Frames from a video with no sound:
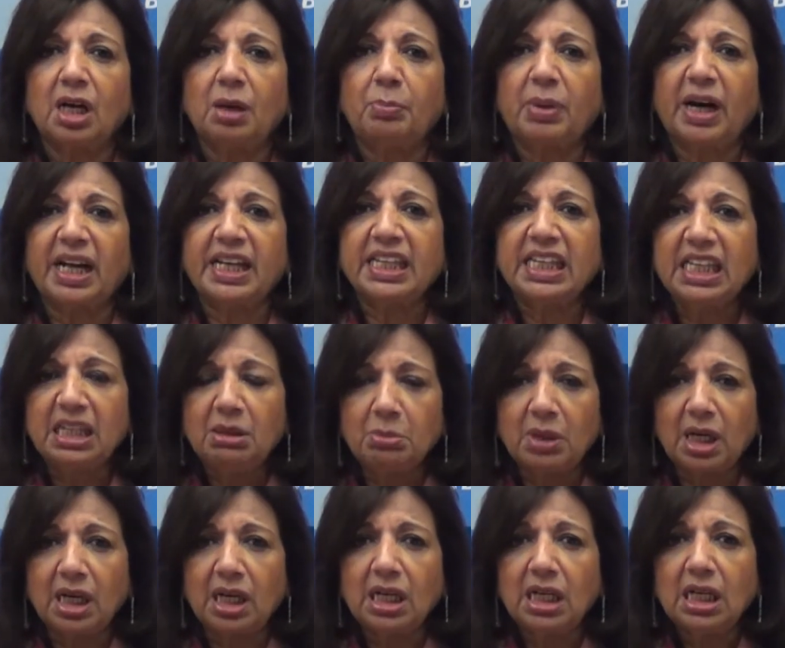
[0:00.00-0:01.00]
by
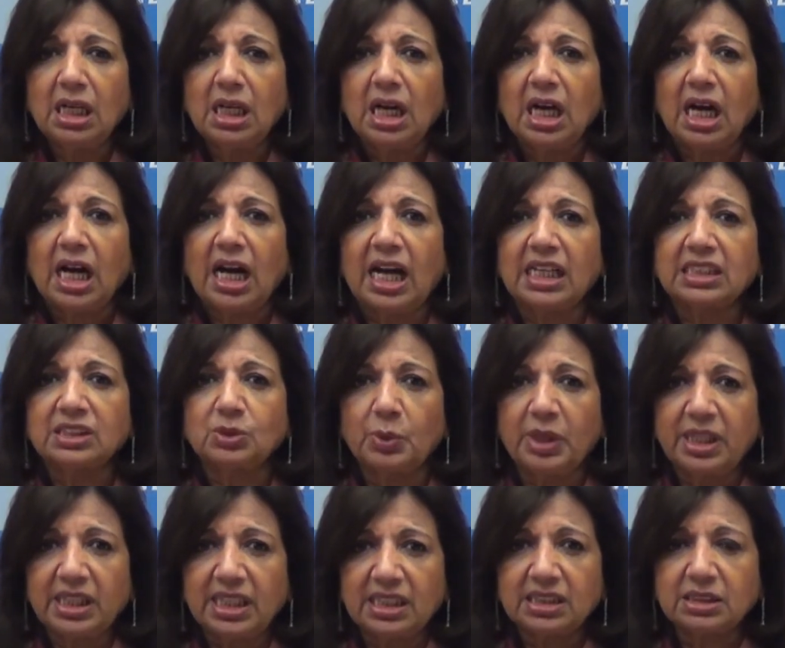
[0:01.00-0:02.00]
EMA as
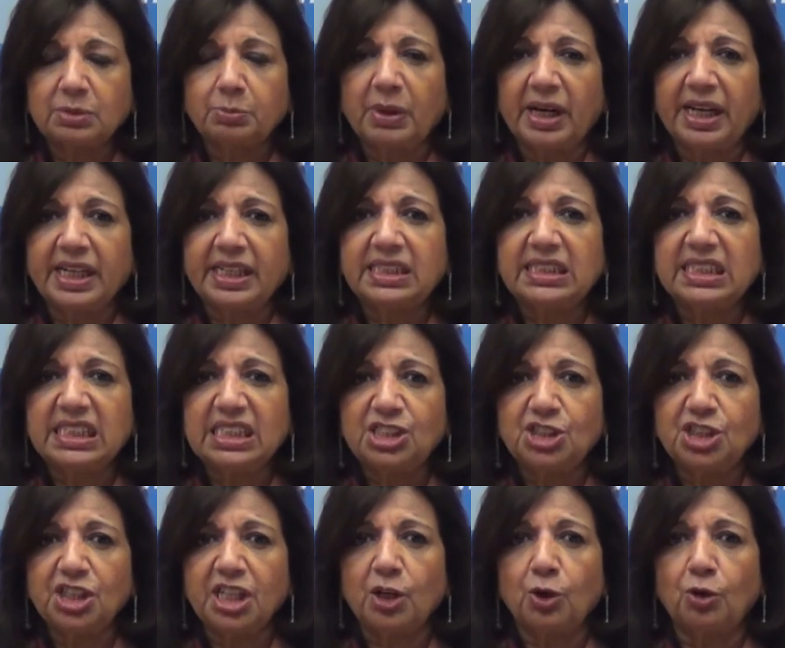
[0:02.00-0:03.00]
well as by
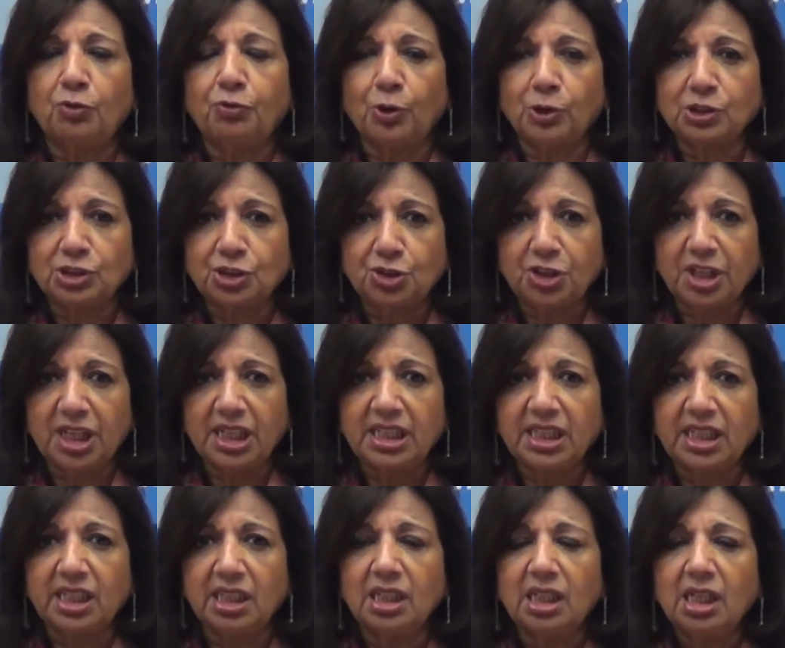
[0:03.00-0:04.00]
TGA of
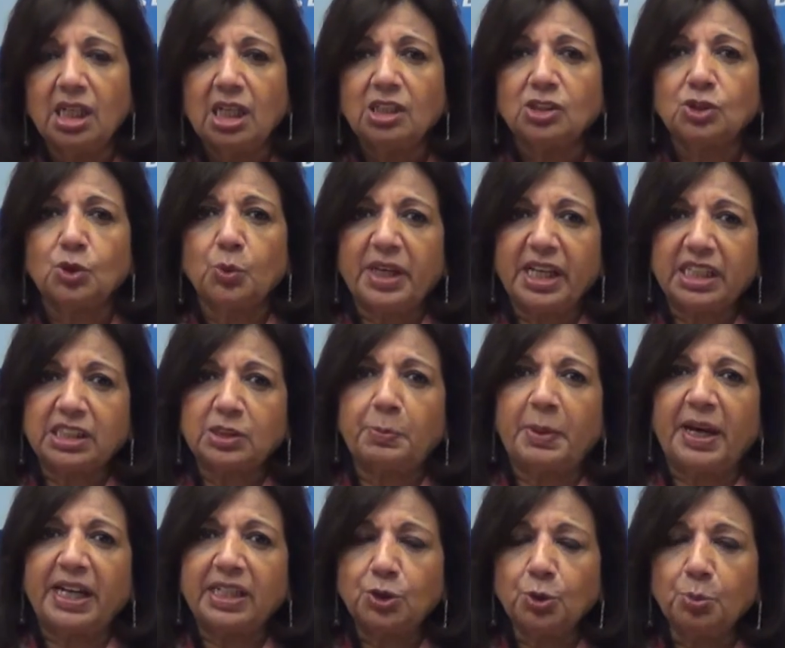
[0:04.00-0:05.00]
Australia. So we
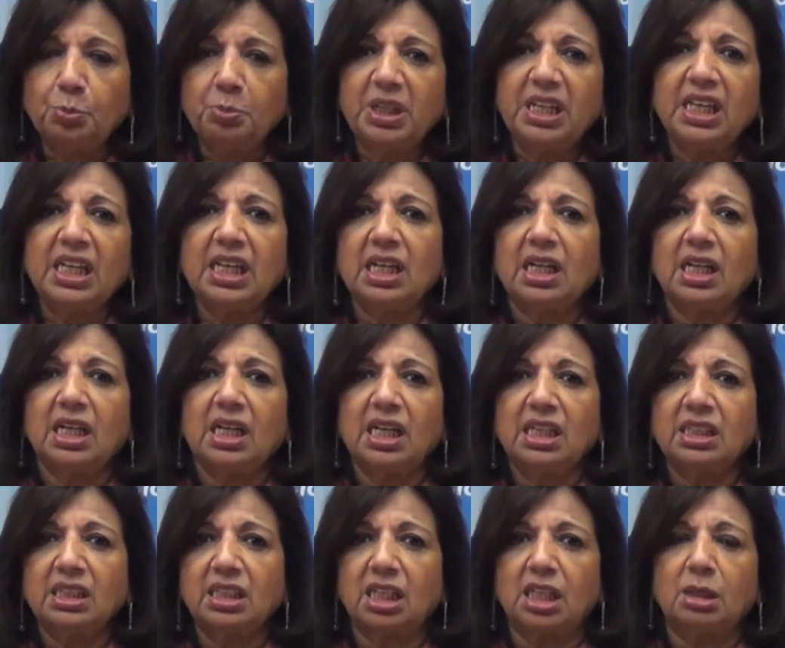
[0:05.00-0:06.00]
expect to be
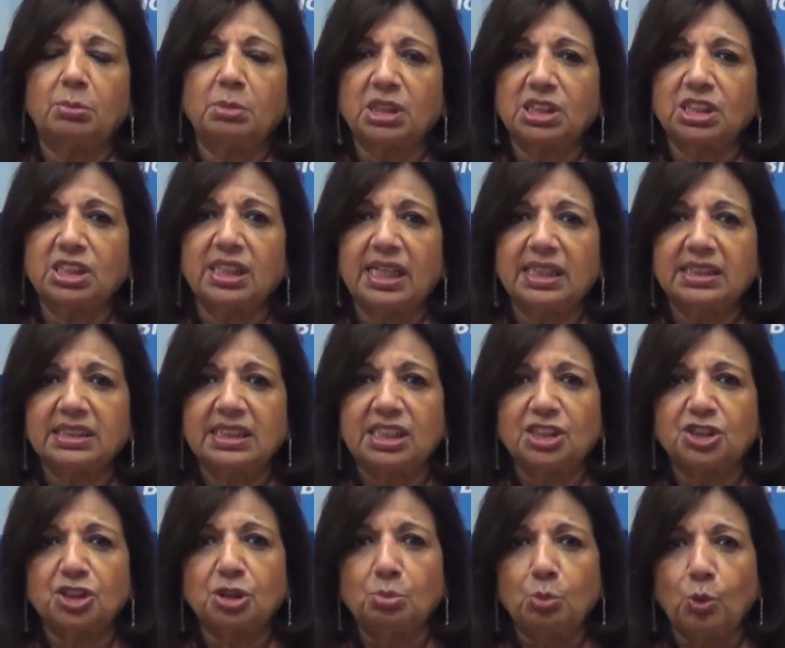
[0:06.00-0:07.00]
in the
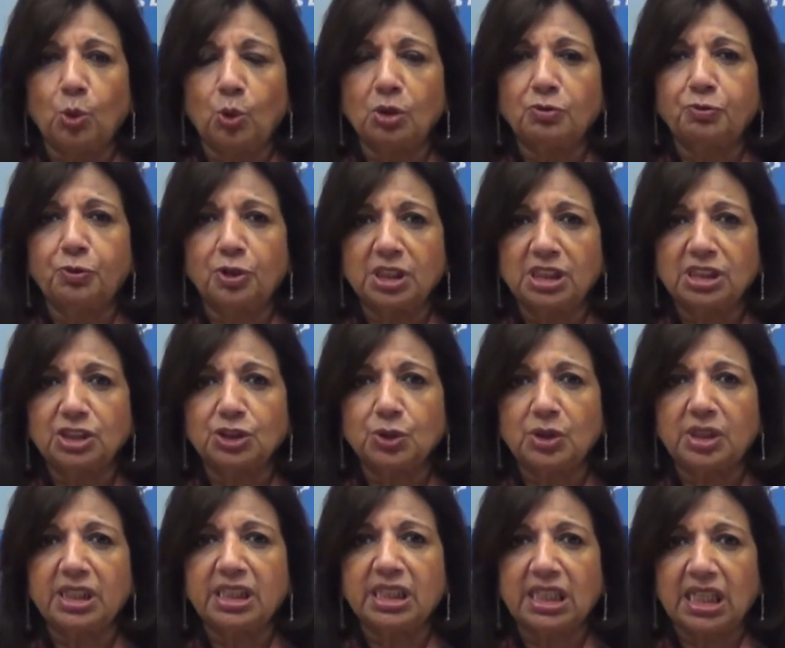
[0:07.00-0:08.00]
commercialization mode for
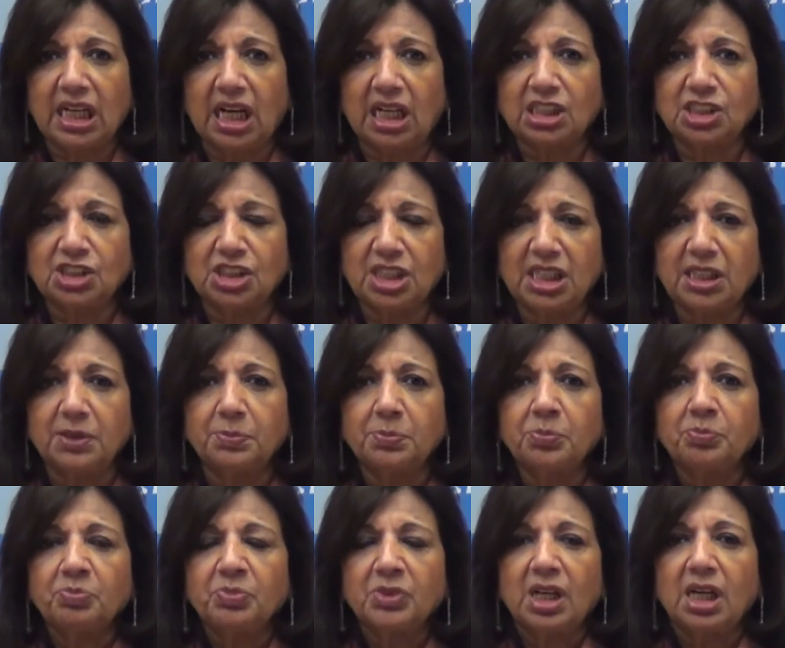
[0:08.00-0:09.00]
insulin glargine
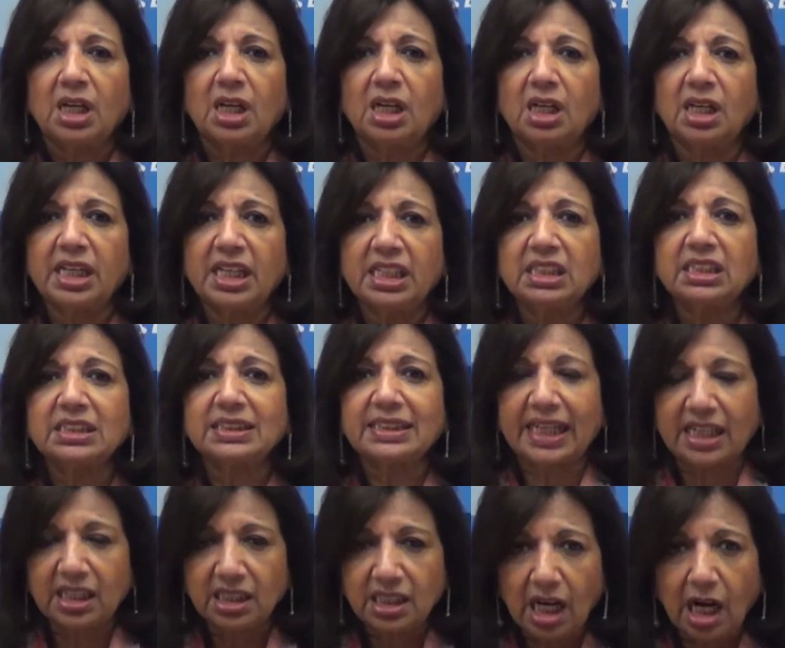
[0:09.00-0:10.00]
in the
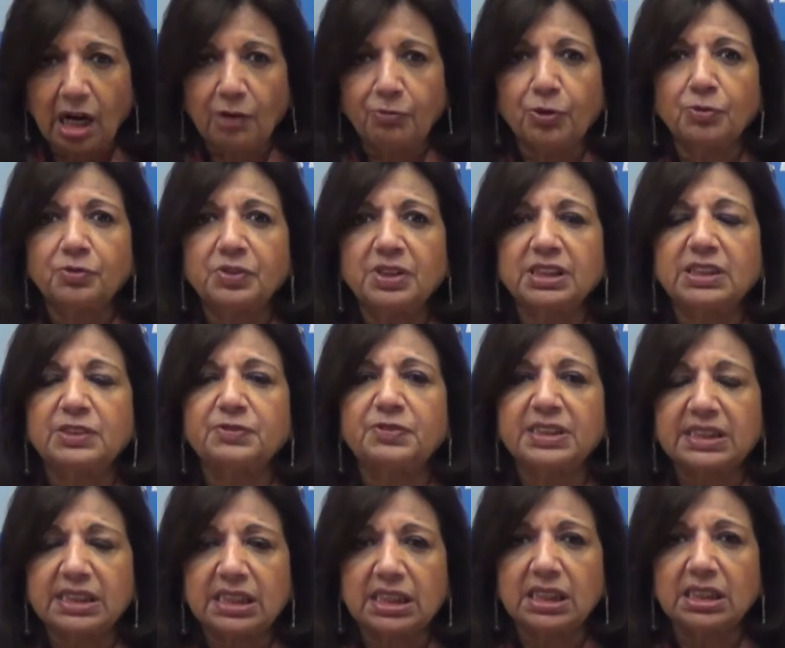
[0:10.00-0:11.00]
second half of this
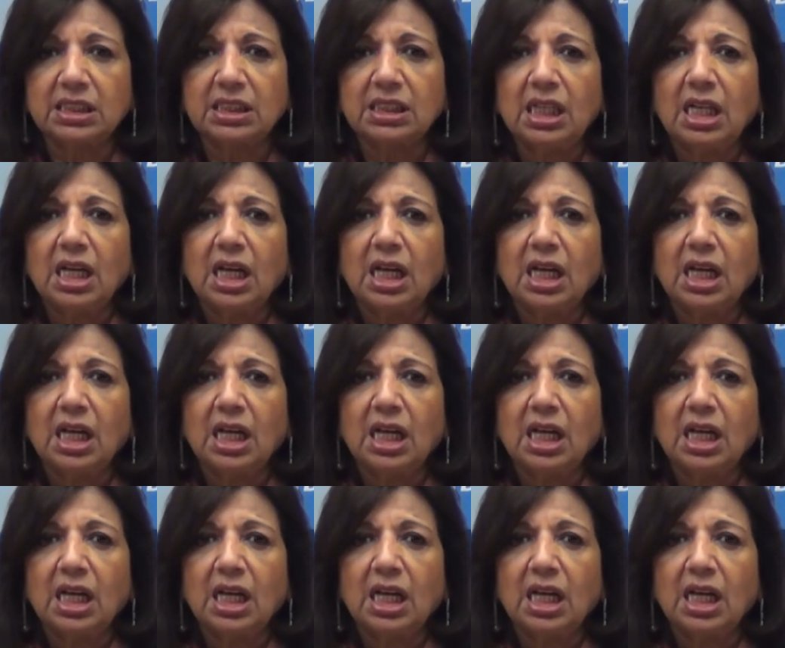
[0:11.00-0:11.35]
fiscal.